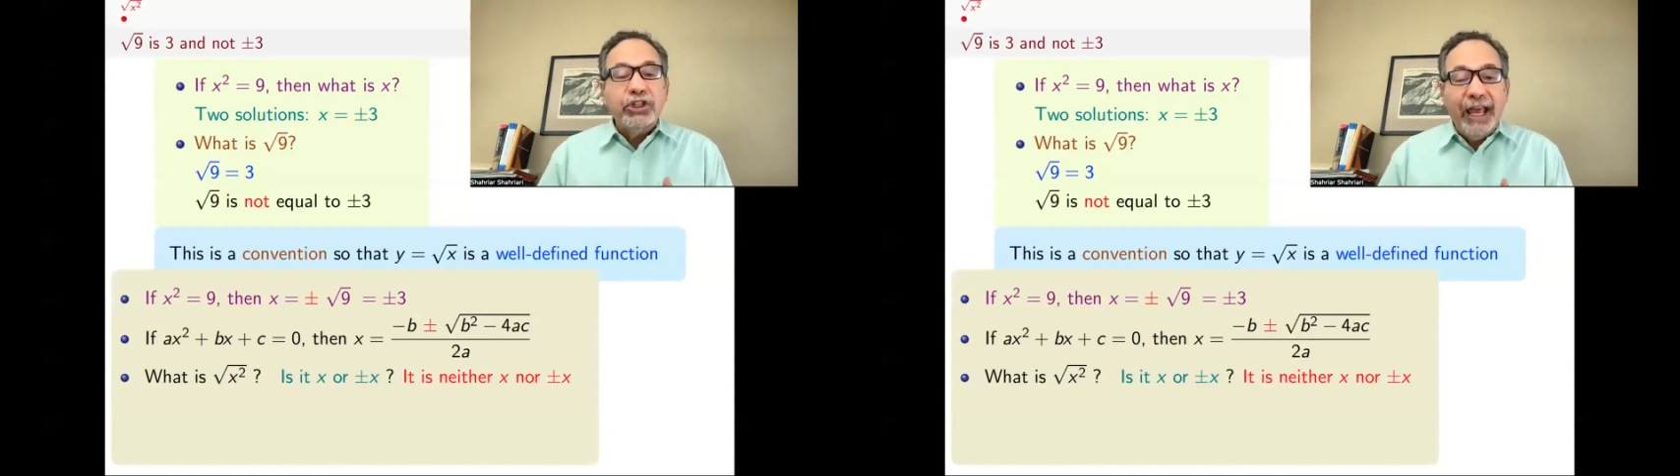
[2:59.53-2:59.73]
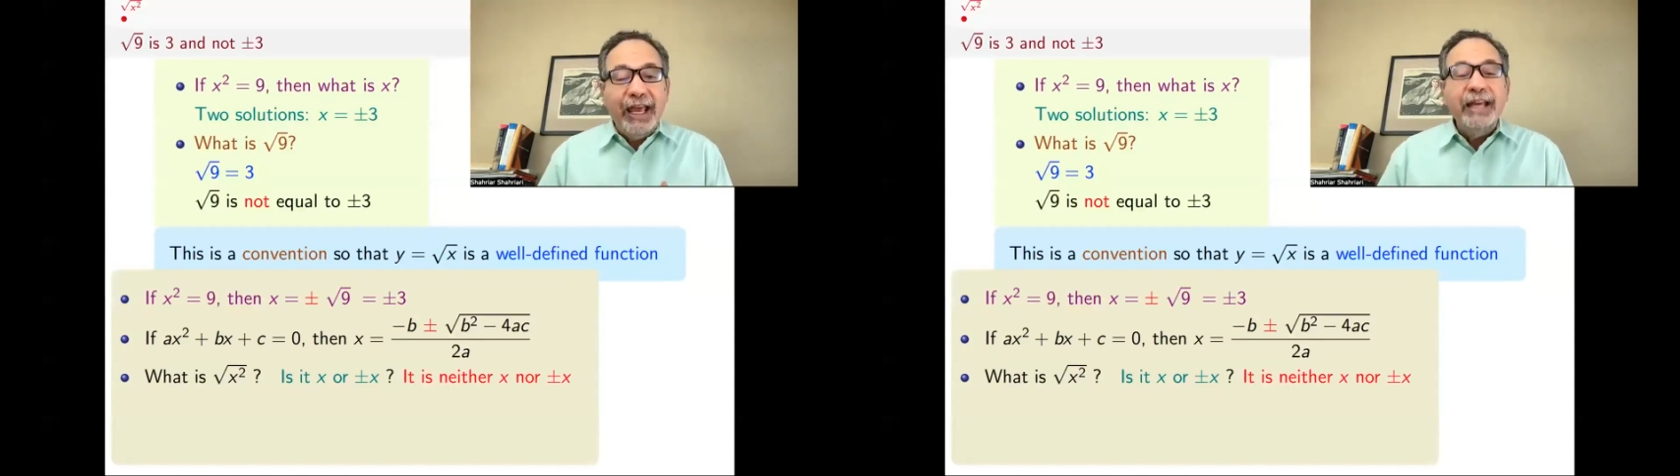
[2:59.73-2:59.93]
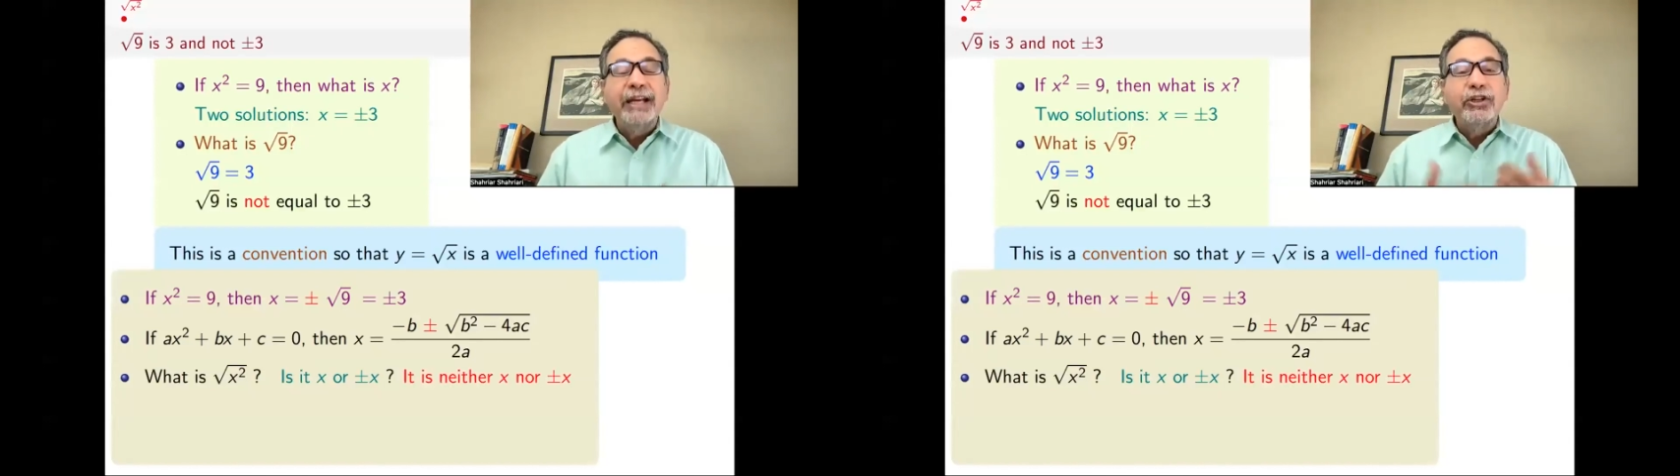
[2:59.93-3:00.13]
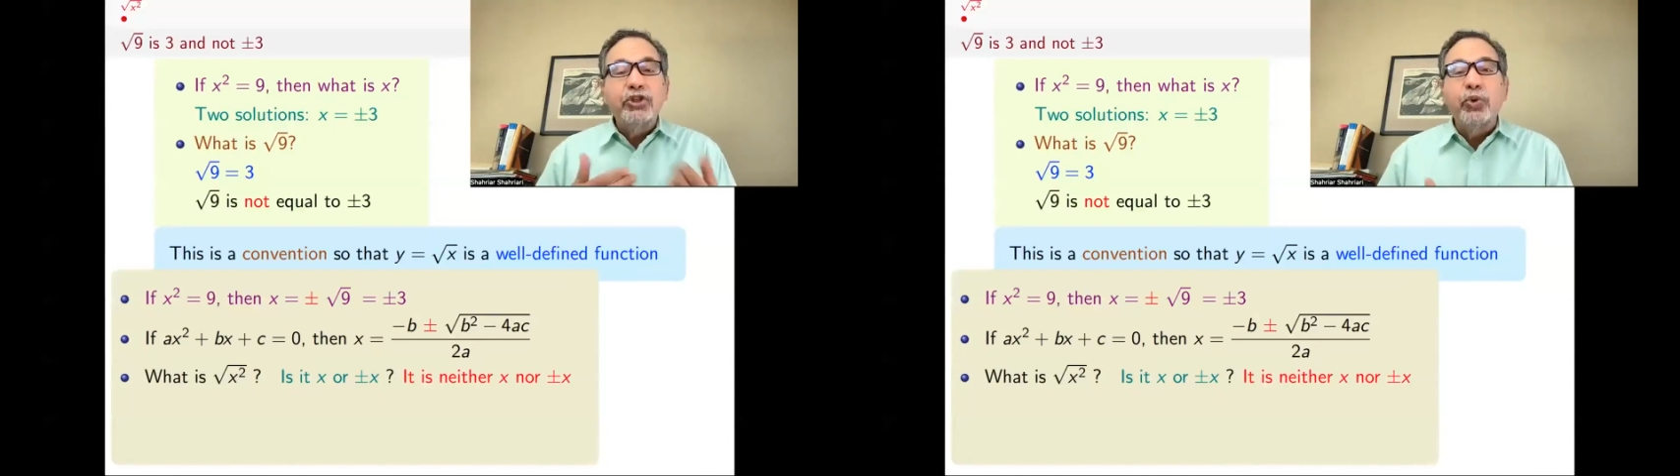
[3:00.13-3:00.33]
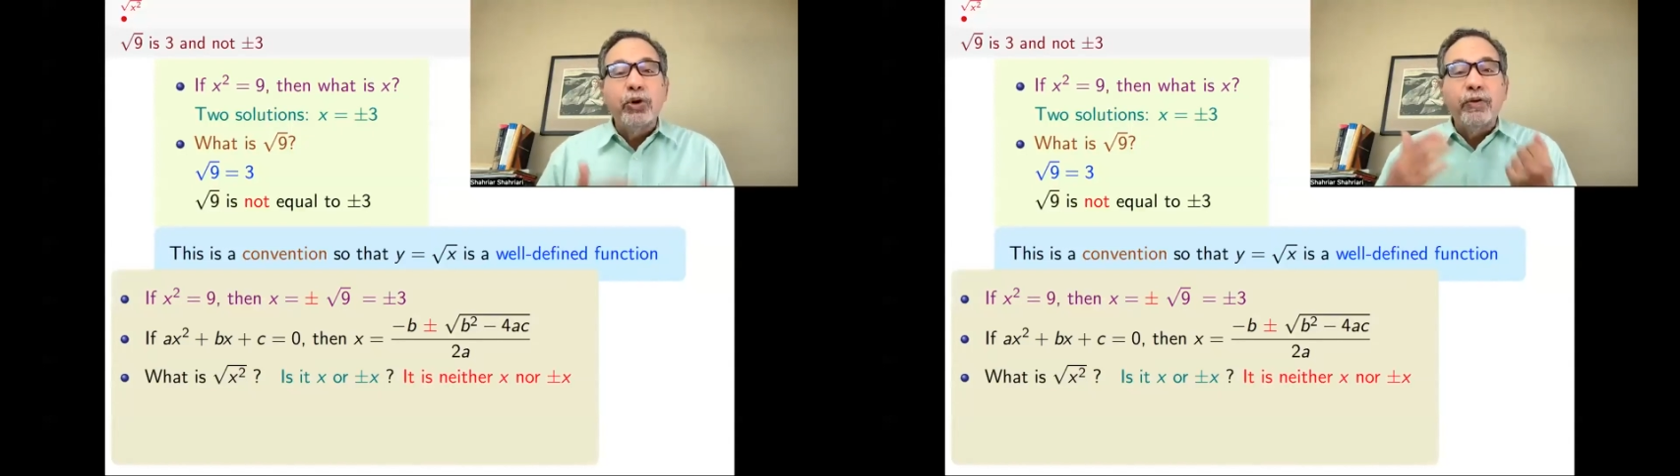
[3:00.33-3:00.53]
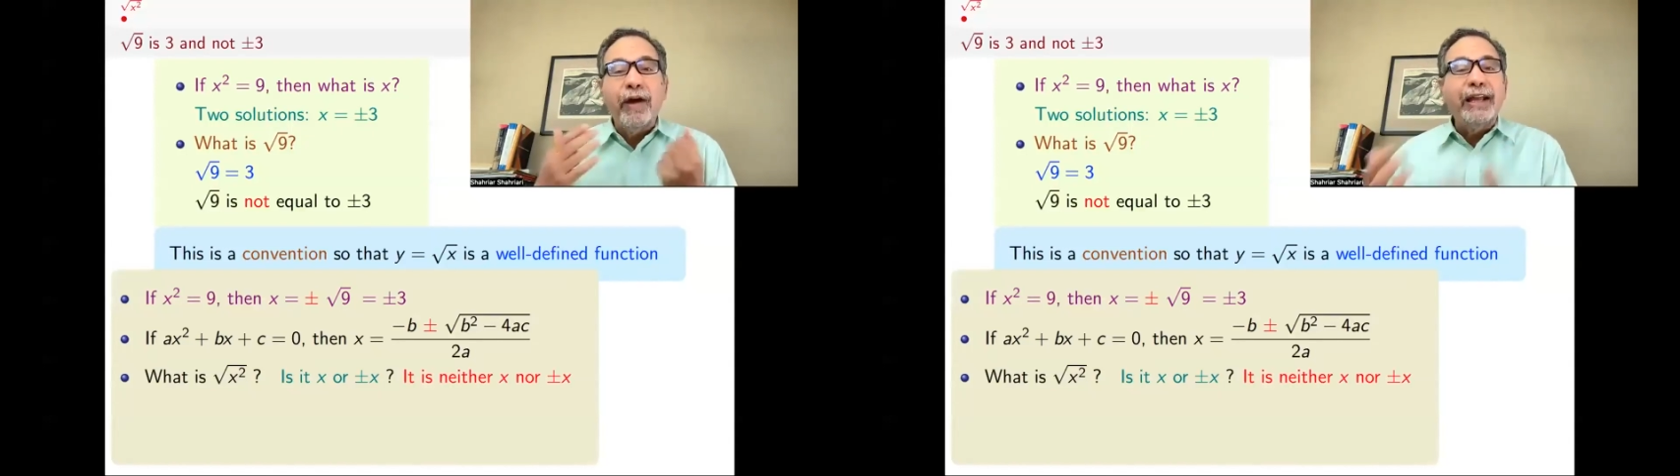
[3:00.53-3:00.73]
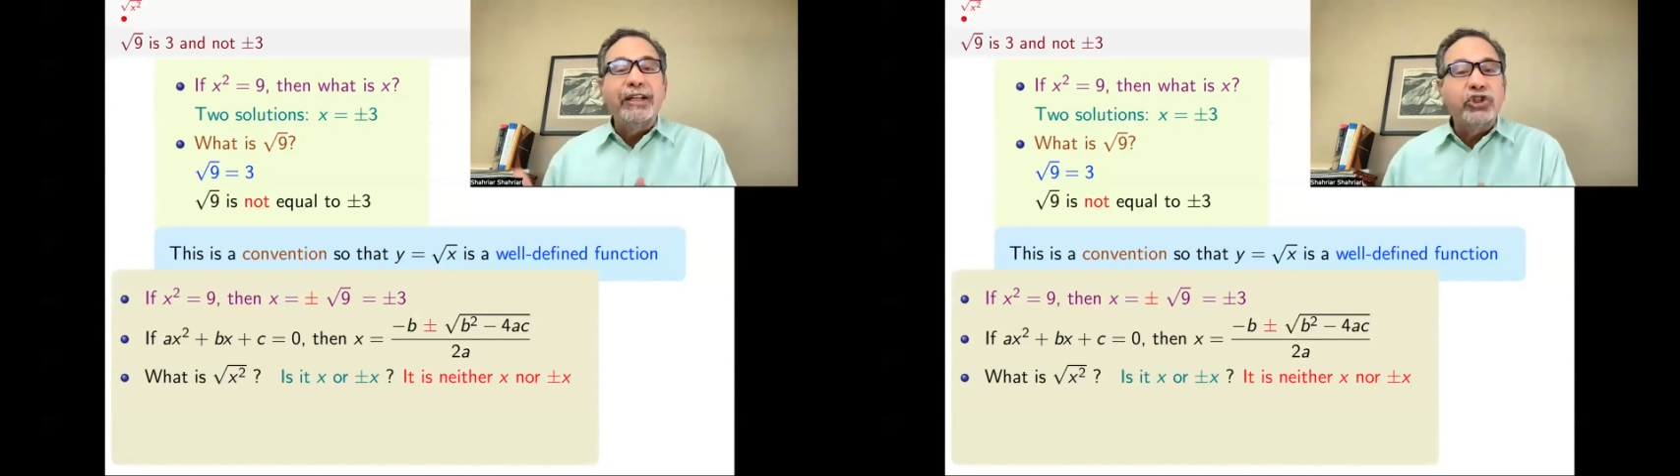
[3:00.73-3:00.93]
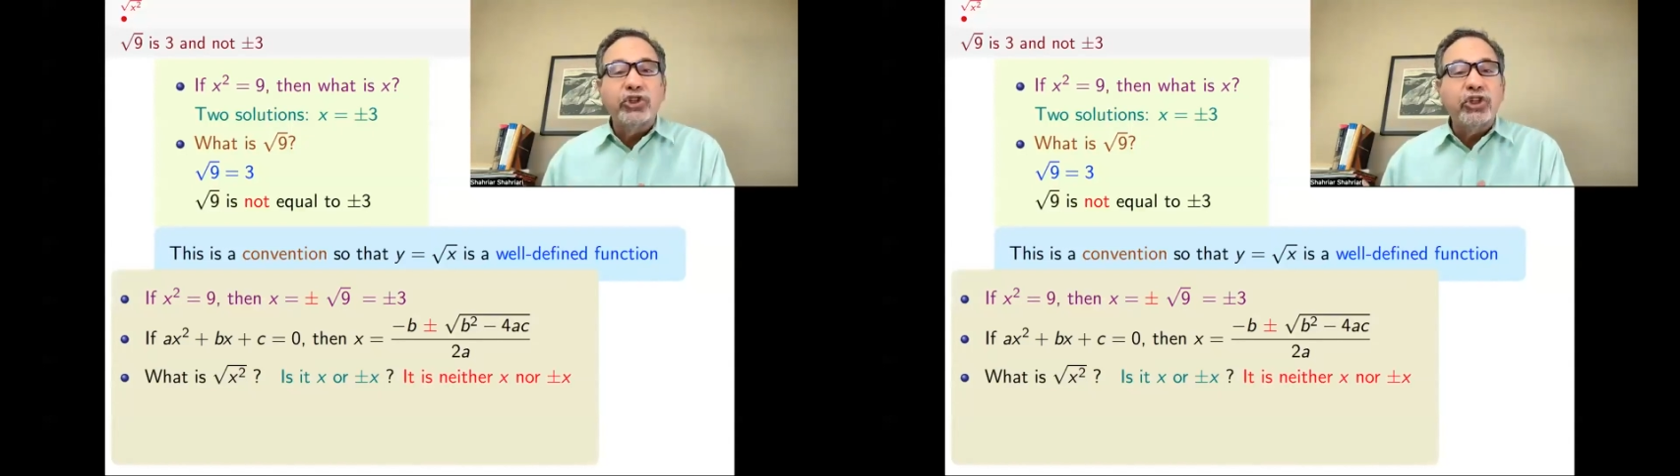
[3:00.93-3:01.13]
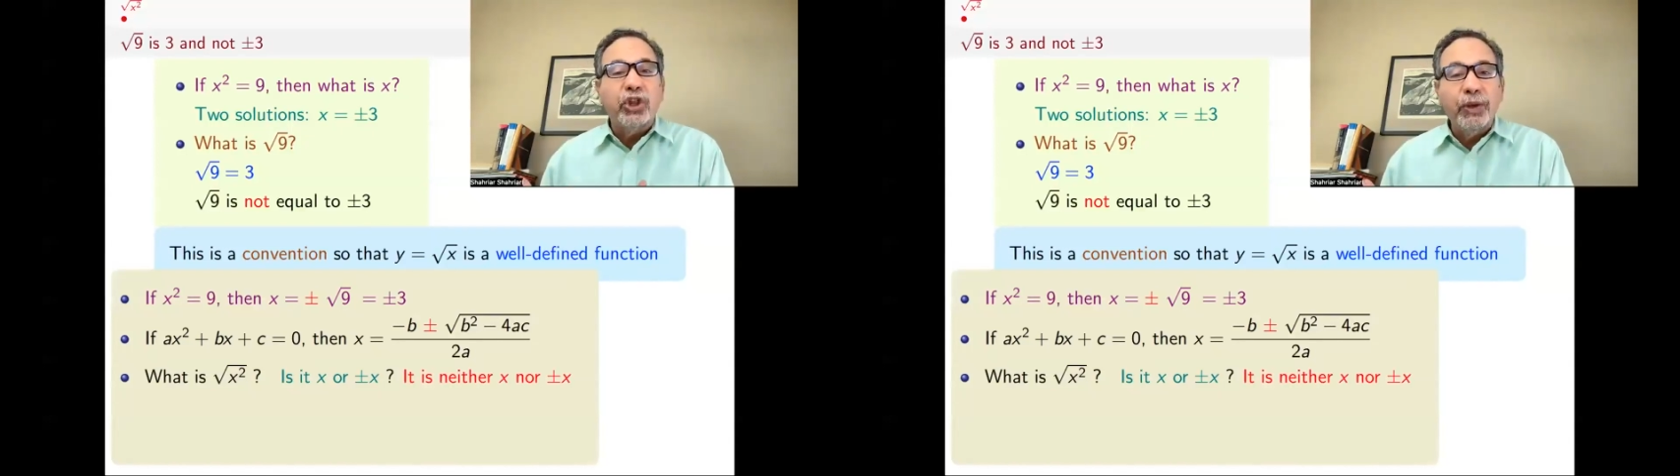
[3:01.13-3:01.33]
say square root of 9 is just